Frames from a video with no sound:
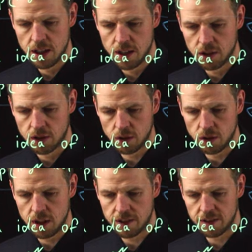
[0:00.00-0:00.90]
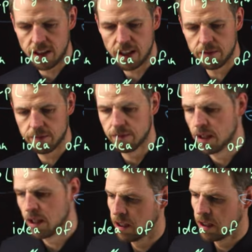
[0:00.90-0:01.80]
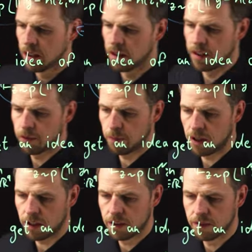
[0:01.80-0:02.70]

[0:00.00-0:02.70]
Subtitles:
So let's say this part